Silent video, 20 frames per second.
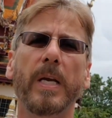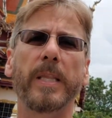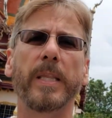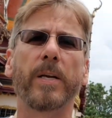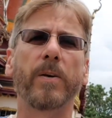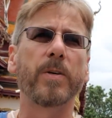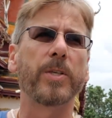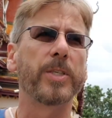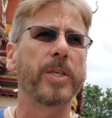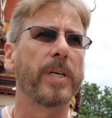
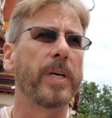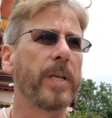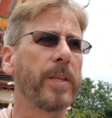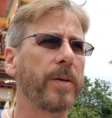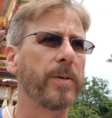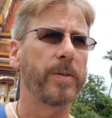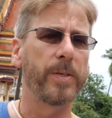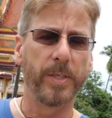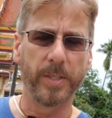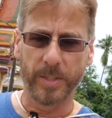There is
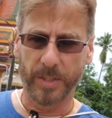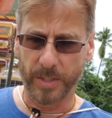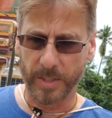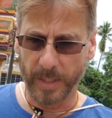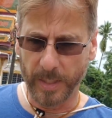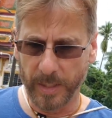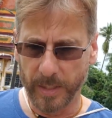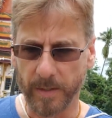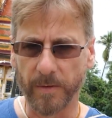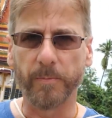another
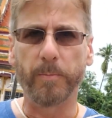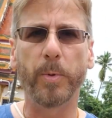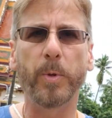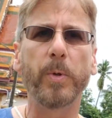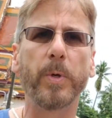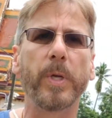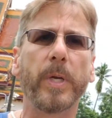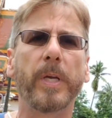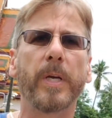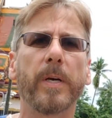distinctive
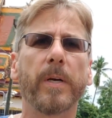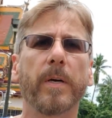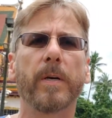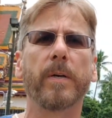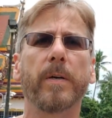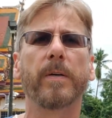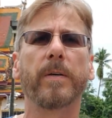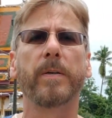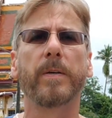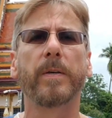Buddha
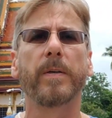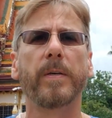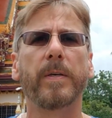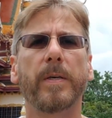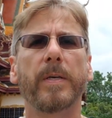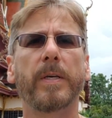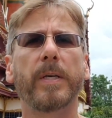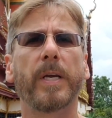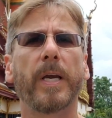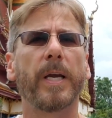here
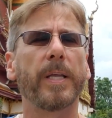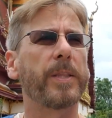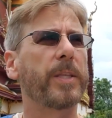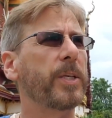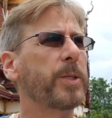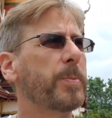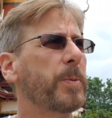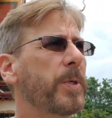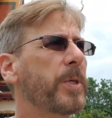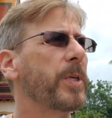at
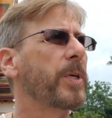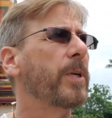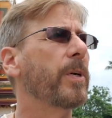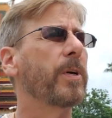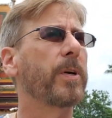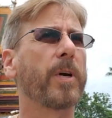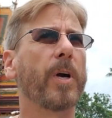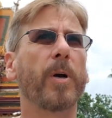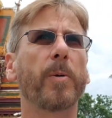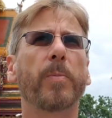this
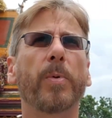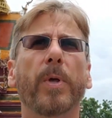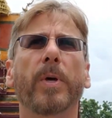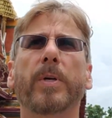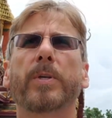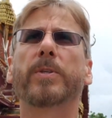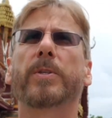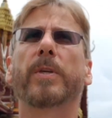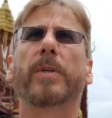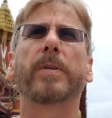particular
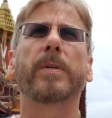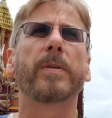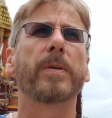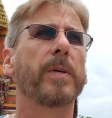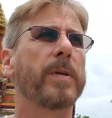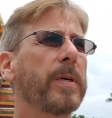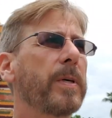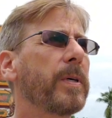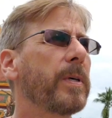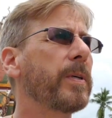complex that
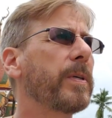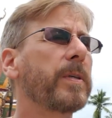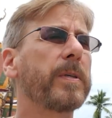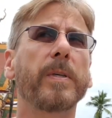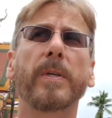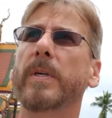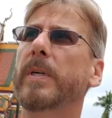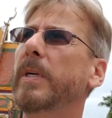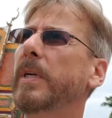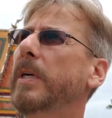
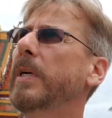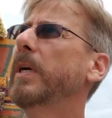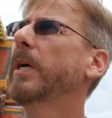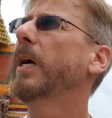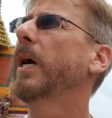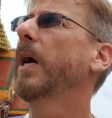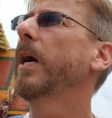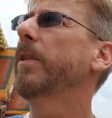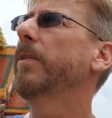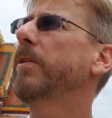
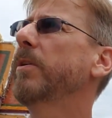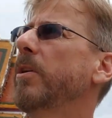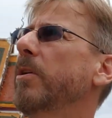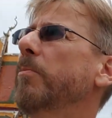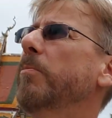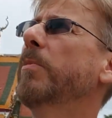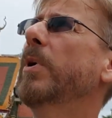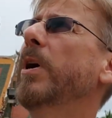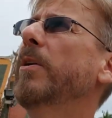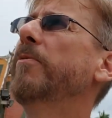I think you
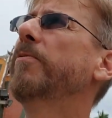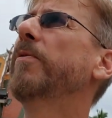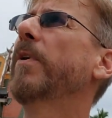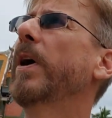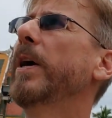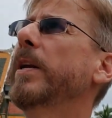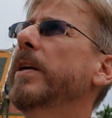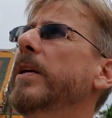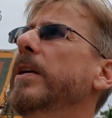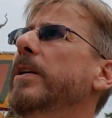might
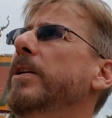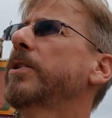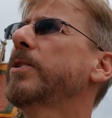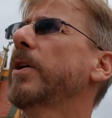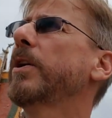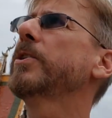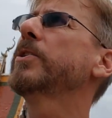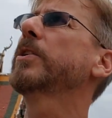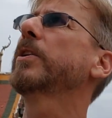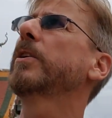find
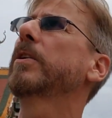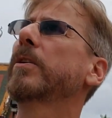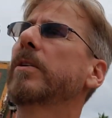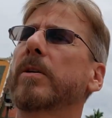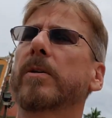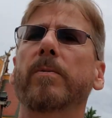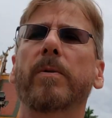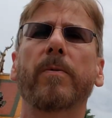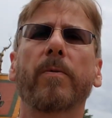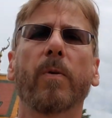
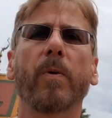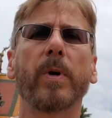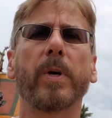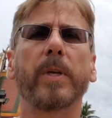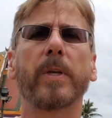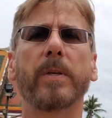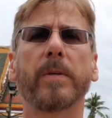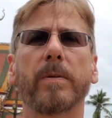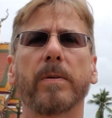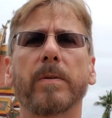interesting. We've
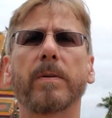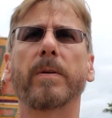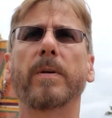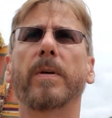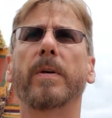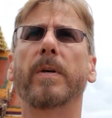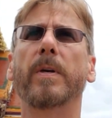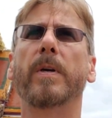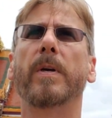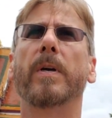already
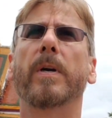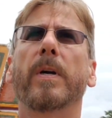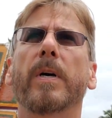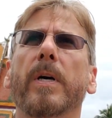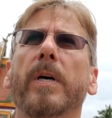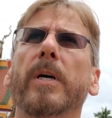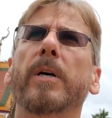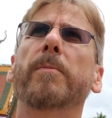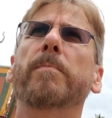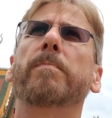
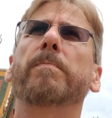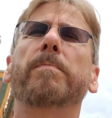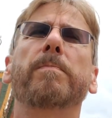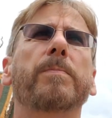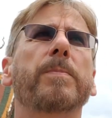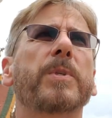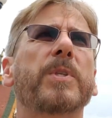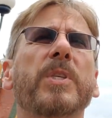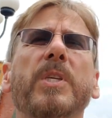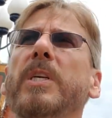
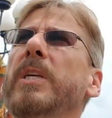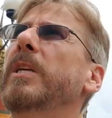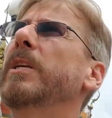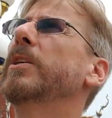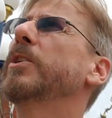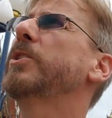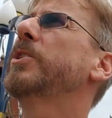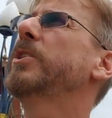seen a